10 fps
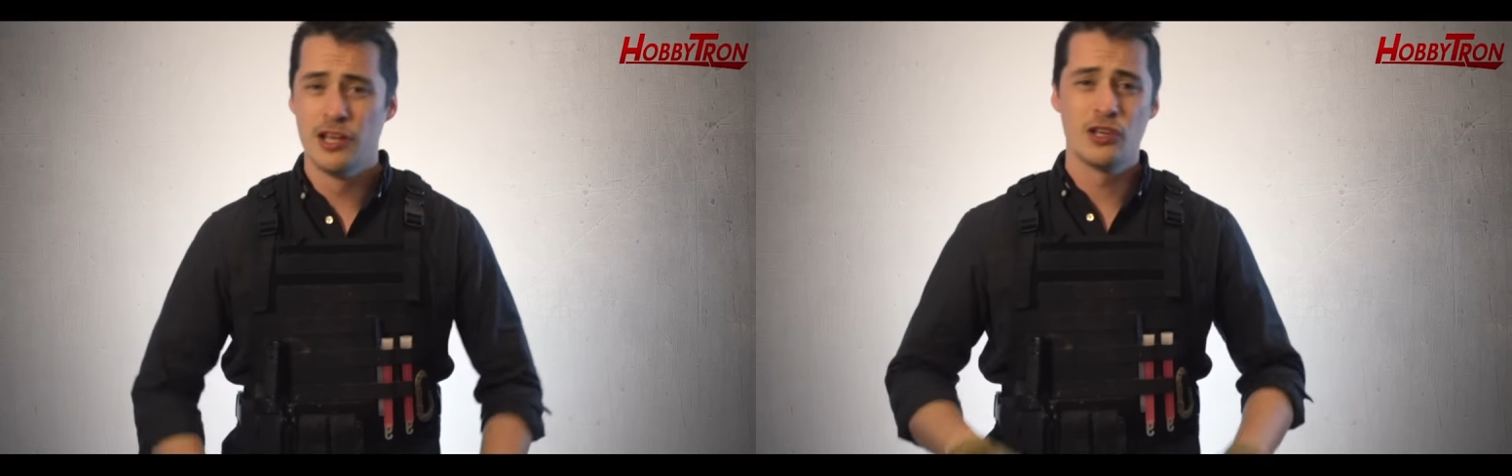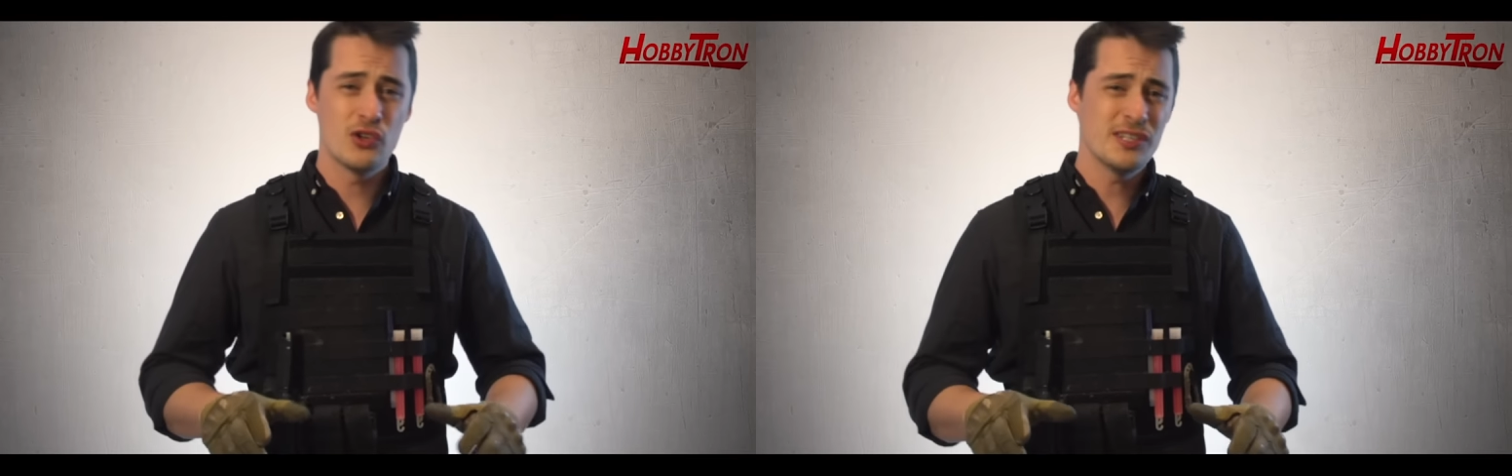
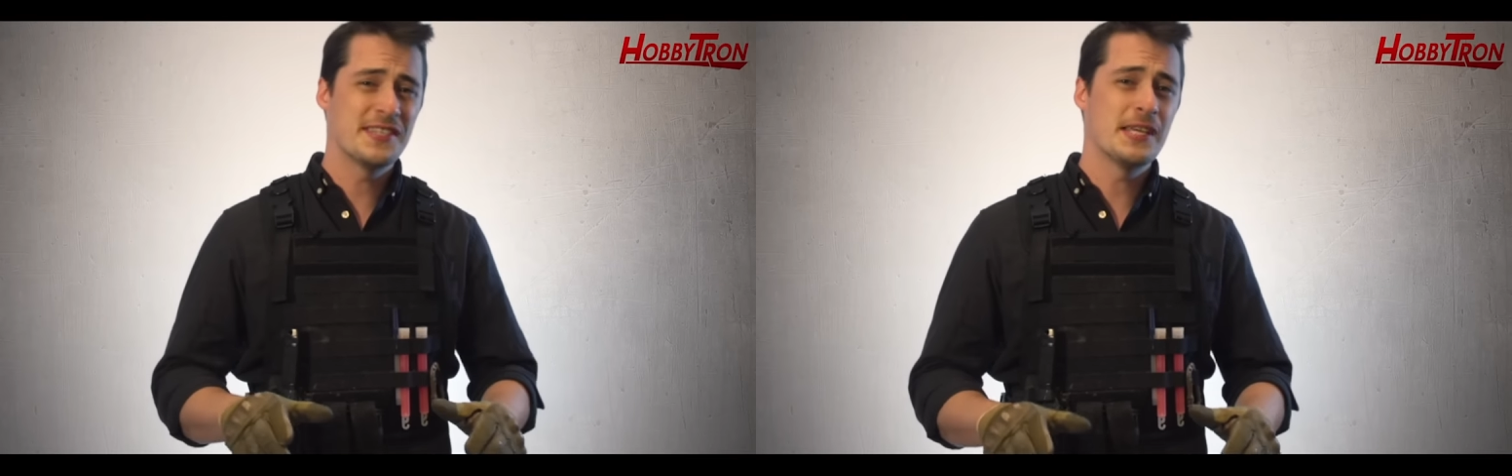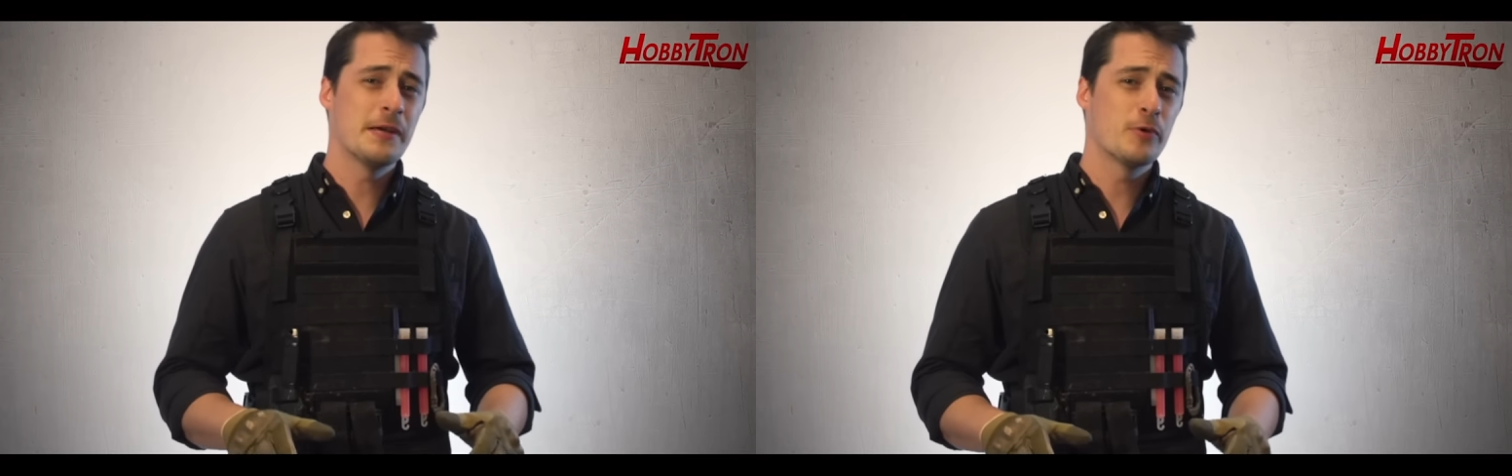Good
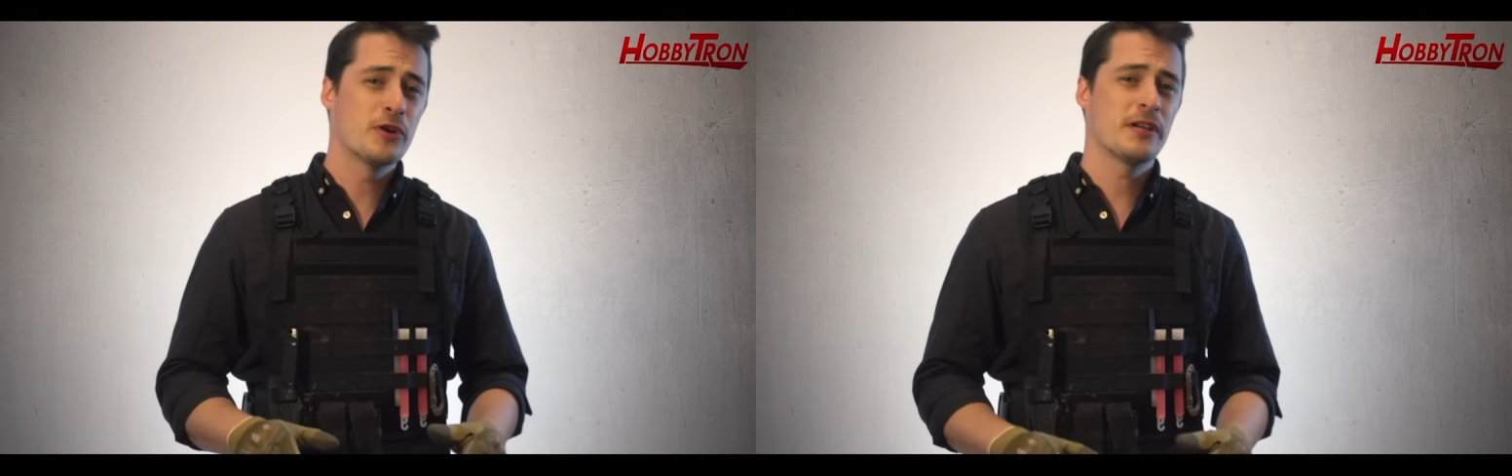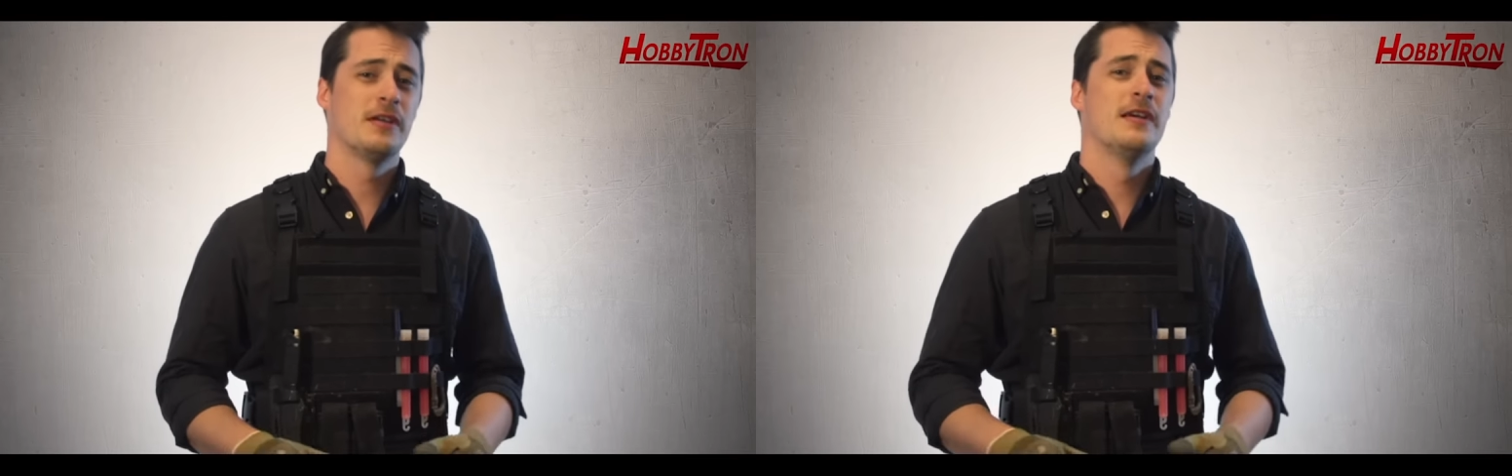teamwork
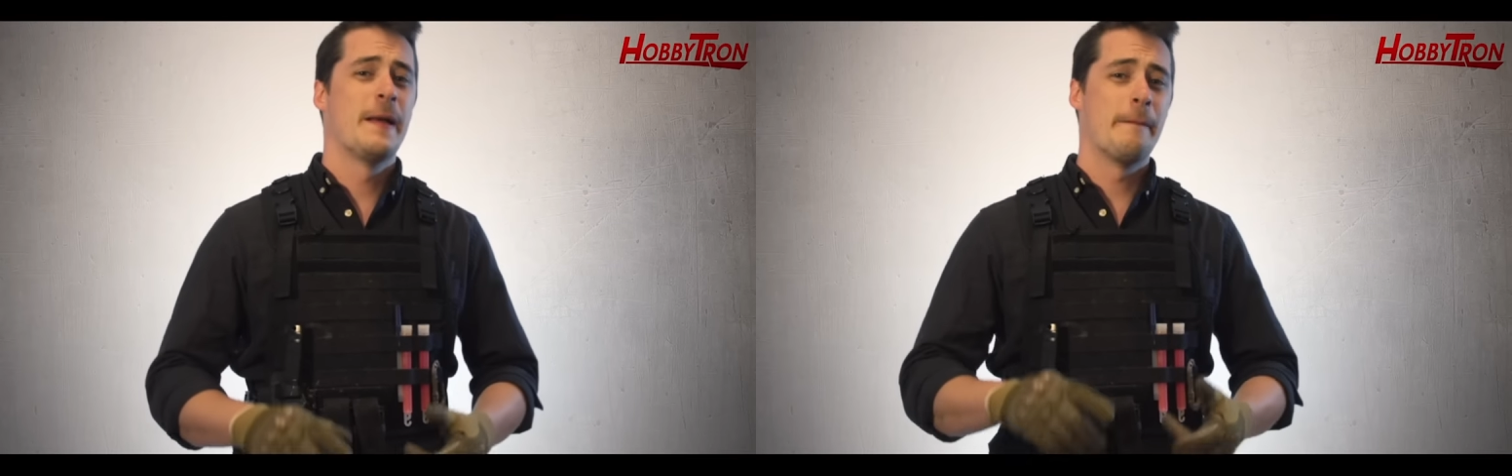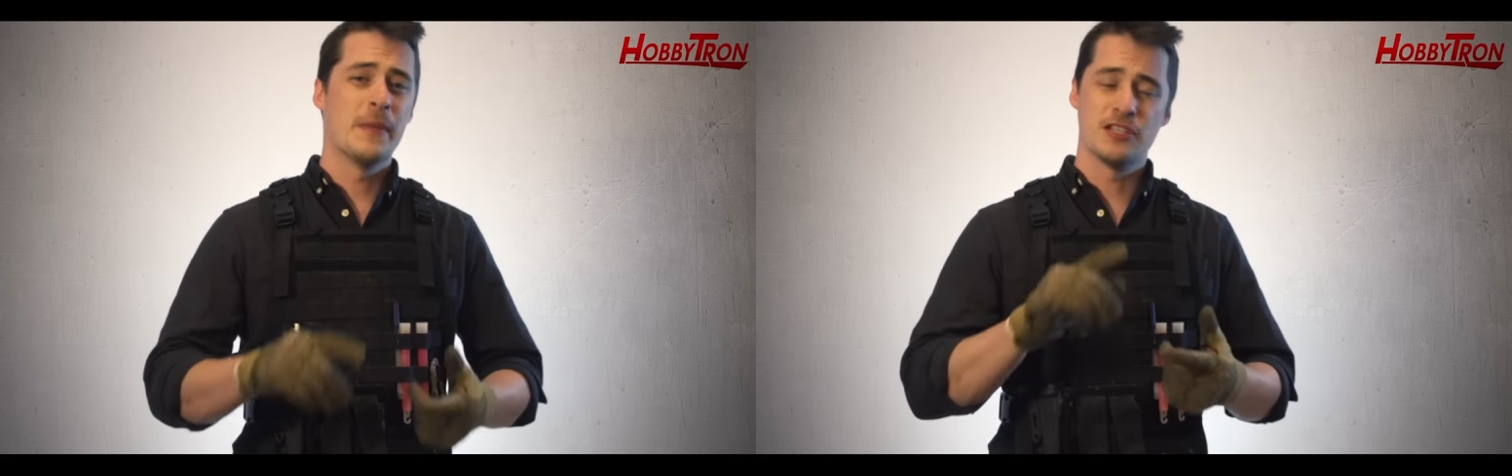
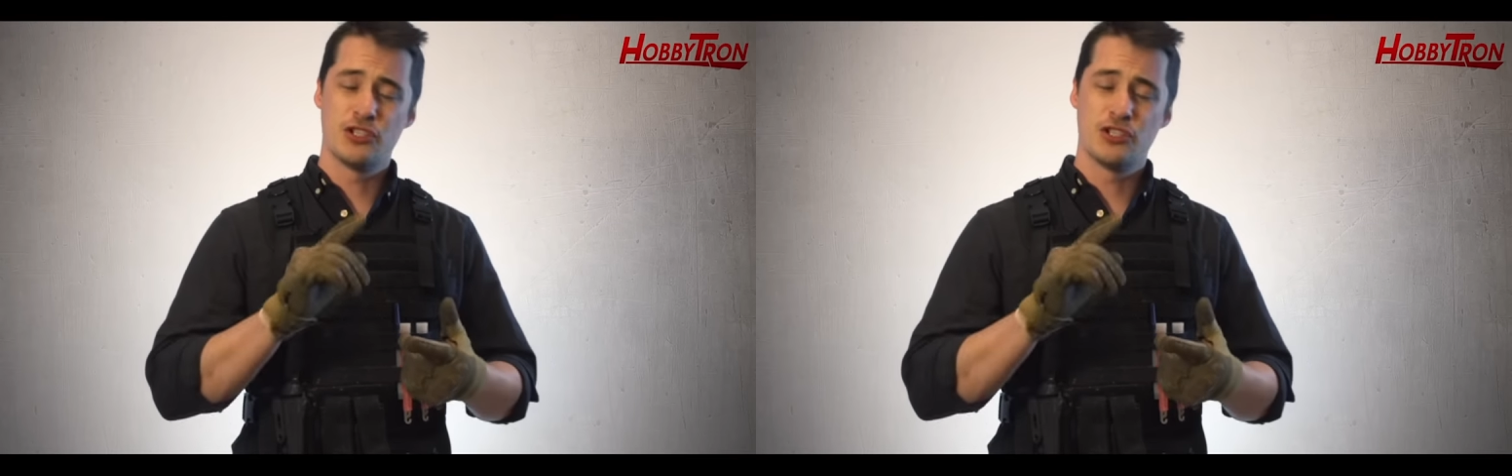means